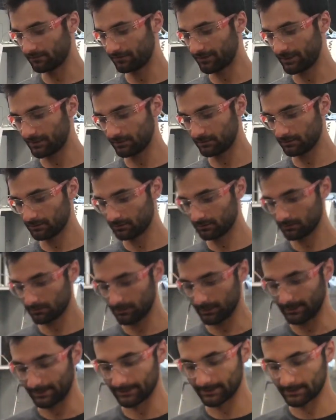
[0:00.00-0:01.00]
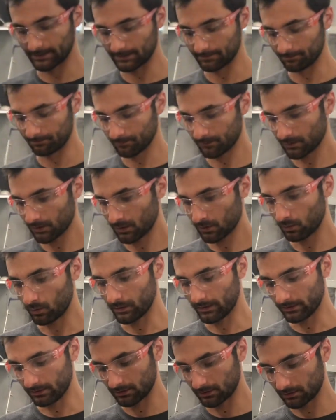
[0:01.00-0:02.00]
file.
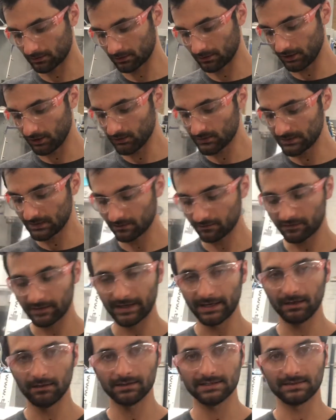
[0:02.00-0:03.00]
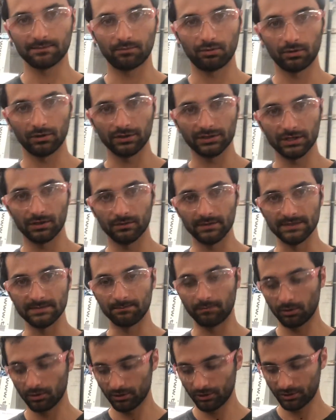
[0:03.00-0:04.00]
When you're using a file, it's important to always
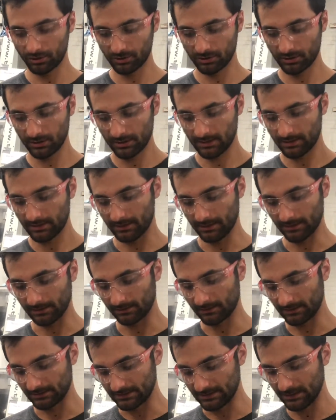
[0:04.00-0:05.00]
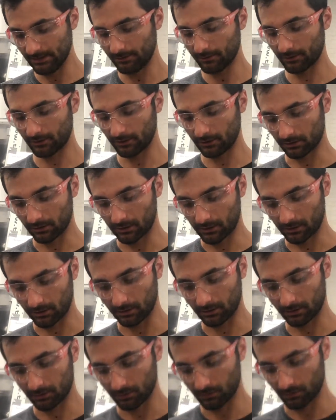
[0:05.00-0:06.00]
push. The teeth are